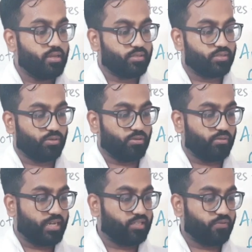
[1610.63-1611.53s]
So
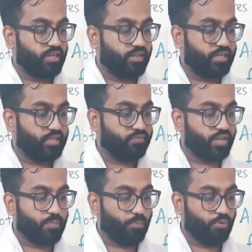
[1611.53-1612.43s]
that's what it is
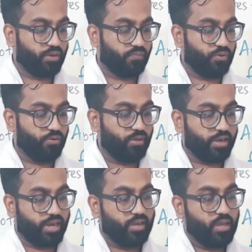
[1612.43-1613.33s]
very important for you,
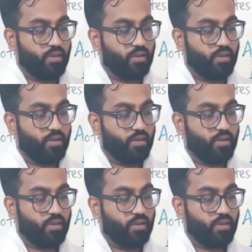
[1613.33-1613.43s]
right?